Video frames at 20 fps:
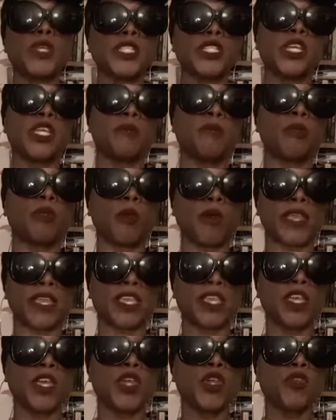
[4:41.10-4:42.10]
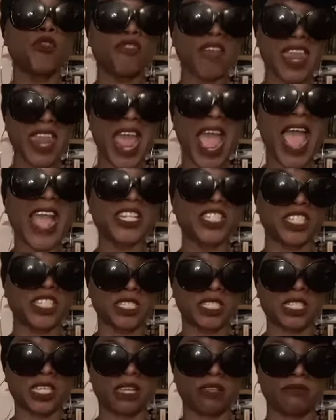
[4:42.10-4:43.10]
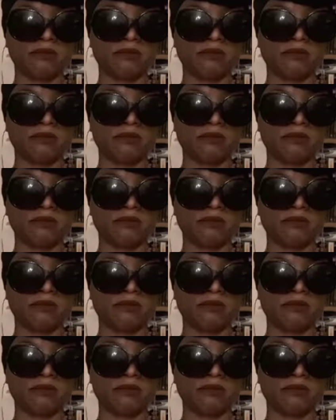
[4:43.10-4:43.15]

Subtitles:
Twitter employee who then actions